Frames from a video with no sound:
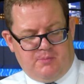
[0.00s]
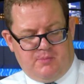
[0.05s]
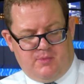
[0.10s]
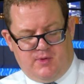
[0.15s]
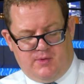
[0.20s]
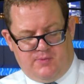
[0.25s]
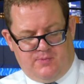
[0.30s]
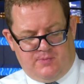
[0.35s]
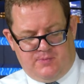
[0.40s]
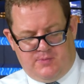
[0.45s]

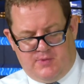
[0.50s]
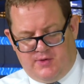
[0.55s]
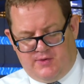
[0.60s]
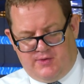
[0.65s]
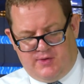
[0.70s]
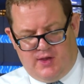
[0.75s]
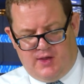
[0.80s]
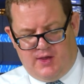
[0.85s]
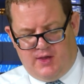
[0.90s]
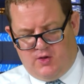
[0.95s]
the,
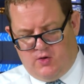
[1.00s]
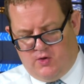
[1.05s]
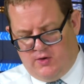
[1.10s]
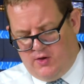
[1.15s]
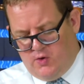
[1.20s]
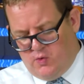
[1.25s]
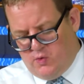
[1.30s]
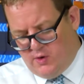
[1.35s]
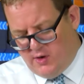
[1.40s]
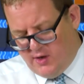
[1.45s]
the it got
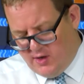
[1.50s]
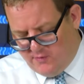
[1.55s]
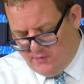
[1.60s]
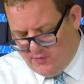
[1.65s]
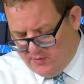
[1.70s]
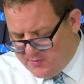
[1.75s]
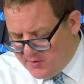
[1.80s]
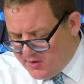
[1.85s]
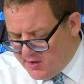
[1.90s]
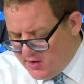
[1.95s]
the all clear
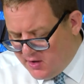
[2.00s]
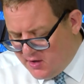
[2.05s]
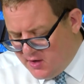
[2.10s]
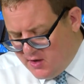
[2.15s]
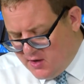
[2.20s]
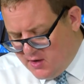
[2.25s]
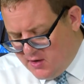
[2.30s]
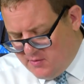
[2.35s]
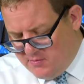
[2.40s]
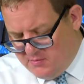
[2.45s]
from the
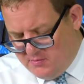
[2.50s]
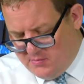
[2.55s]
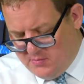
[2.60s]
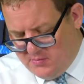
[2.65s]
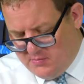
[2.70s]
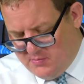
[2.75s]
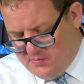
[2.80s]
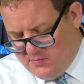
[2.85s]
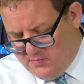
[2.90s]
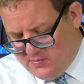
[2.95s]

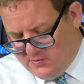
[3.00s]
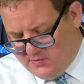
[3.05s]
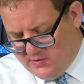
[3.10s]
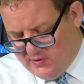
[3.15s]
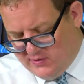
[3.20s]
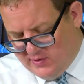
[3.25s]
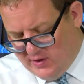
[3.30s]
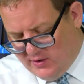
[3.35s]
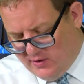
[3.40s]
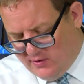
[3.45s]

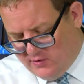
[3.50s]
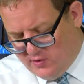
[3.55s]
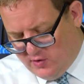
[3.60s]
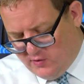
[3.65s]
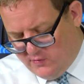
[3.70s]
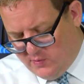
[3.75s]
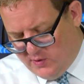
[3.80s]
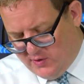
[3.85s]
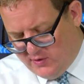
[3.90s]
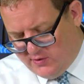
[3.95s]
descendants
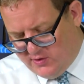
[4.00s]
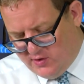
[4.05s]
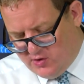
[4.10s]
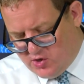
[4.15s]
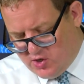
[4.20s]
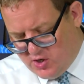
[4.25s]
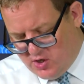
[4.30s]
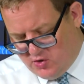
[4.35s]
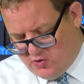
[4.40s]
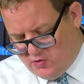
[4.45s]
of Winston
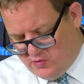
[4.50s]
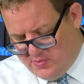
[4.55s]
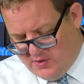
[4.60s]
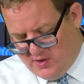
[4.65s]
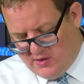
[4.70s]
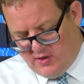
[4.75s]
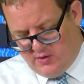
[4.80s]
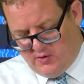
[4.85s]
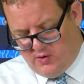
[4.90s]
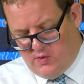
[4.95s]
Churchill, but
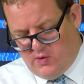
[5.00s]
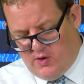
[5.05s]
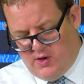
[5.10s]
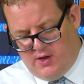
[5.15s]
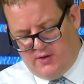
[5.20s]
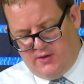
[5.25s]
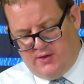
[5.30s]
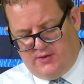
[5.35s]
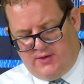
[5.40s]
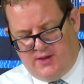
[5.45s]
I don't quite
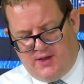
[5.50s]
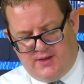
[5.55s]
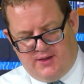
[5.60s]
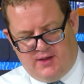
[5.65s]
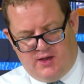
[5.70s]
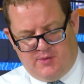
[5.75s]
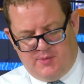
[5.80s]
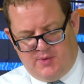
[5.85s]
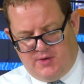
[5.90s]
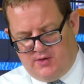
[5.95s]
understand
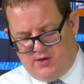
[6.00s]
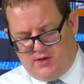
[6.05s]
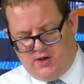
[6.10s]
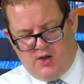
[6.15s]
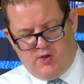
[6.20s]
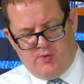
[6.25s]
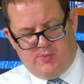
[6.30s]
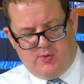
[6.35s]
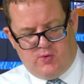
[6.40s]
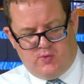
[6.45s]
that. I mean, he's a
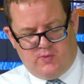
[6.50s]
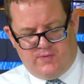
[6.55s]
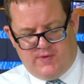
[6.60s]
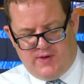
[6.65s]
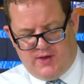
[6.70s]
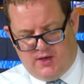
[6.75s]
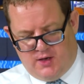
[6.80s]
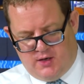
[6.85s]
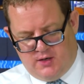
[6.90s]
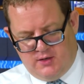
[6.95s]
global
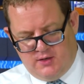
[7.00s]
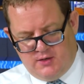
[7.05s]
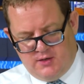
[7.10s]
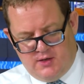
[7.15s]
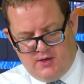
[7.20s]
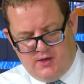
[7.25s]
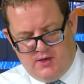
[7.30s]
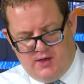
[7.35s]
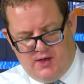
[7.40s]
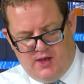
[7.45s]
figure.
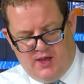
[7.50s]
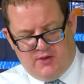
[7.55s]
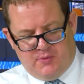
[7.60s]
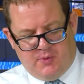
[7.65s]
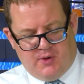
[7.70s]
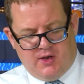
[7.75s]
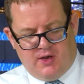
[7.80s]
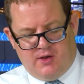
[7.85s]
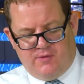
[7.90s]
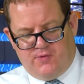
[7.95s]
He's
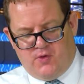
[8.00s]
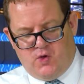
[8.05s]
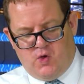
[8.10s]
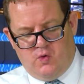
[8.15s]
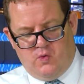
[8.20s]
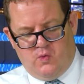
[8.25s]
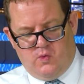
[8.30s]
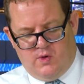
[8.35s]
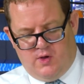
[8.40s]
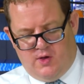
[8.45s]
one of the
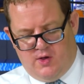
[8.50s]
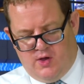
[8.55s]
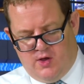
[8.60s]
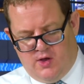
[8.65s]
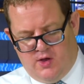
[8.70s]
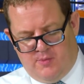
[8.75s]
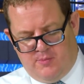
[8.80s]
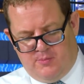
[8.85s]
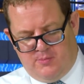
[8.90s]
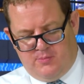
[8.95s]
few
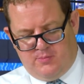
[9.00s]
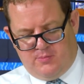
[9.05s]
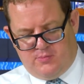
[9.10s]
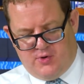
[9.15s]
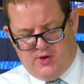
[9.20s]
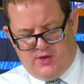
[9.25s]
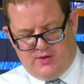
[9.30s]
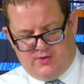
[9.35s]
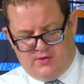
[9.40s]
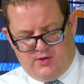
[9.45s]
um,
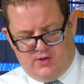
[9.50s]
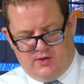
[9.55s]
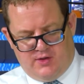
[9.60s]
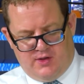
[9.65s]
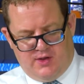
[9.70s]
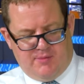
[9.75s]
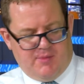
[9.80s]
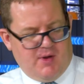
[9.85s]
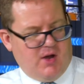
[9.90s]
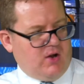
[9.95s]
Brits that
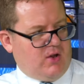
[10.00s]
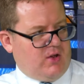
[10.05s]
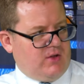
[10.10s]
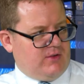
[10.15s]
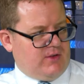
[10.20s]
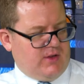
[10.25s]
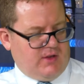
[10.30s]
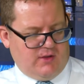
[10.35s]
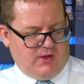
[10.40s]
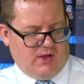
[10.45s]
the
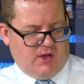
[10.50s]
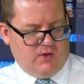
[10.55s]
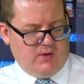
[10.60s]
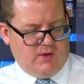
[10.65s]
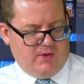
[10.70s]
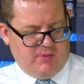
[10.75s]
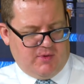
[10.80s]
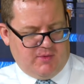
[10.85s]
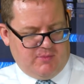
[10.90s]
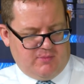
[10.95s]
Americans know.
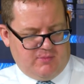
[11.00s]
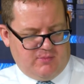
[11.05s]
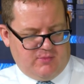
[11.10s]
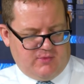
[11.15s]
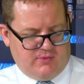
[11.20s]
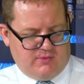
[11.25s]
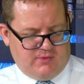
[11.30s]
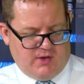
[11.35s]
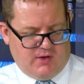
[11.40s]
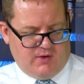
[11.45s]
Him and
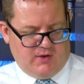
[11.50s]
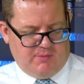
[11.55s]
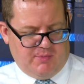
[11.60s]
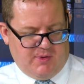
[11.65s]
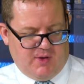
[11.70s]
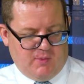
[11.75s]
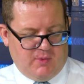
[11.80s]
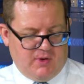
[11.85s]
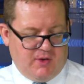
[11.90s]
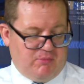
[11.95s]
Tony
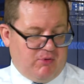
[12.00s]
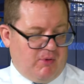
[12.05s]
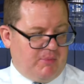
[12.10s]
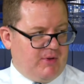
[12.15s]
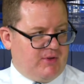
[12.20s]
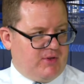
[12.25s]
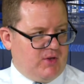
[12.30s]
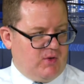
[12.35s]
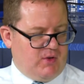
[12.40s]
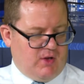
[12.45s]
Blair. Well, they
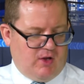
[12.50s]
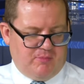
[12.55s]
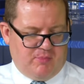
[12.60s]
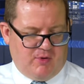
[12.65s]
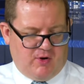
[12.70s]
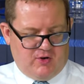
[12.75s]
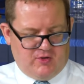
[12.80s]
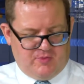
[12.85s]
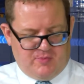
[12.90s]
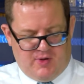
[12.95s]
probably do know
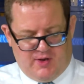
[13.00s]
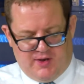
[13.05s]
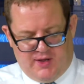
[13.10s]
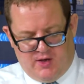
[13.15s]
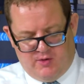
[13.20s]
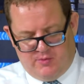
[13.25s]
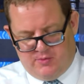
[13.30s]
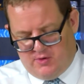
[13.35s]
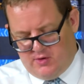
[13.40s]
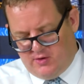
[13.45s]
Boris by
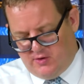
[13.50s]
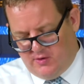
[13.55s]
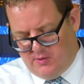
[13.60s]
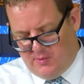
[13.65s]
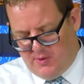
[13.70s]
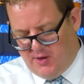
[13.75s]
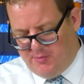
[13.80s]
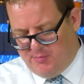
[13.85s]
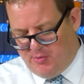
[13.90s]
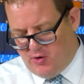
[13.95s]
now because of the
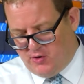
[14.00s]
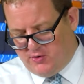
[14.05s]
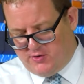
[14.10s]
way Boris